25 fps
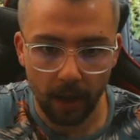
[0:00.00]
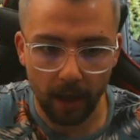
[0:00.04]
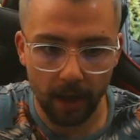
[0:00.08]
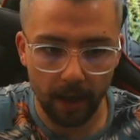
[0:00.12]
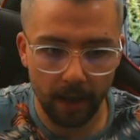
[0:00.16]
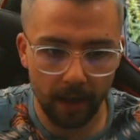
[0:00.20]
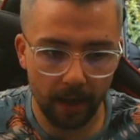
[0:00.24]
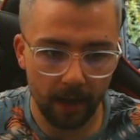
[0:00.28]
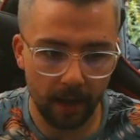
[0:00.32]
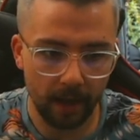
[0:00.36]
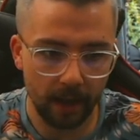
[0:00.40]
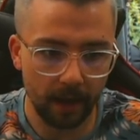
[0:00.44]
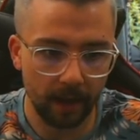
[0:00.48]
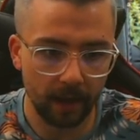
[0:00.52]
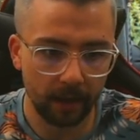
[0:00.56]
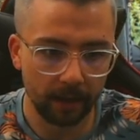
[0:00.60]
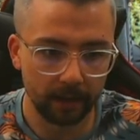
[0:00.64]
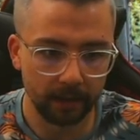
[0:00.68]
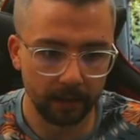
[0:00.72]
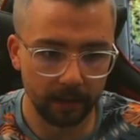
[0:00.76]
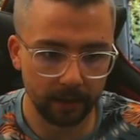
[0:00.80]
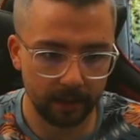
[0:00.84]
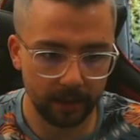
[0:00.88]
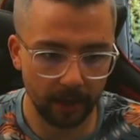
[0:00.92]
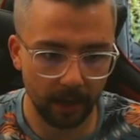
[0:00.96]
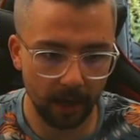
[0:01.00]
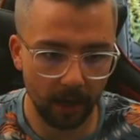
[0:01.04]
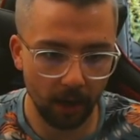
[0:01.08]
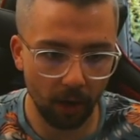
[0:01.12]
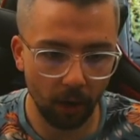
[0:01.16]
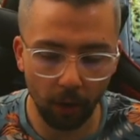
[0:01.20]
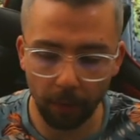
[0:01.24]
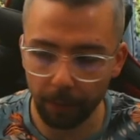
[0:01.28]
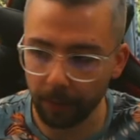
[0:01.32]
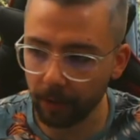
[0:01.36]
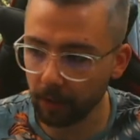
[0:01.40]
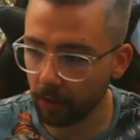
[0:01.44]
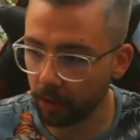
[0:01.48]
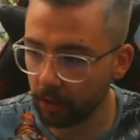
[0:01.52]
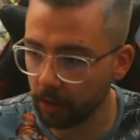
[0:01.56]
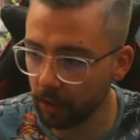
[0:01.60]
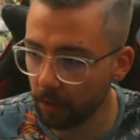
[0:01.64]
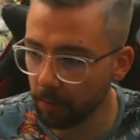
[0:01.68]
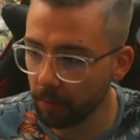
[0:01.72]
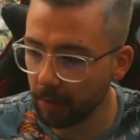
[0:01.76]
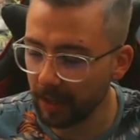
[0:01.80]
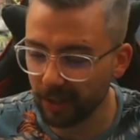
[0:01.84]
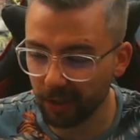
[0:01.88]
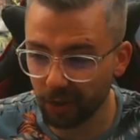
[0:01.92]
and all we're going to do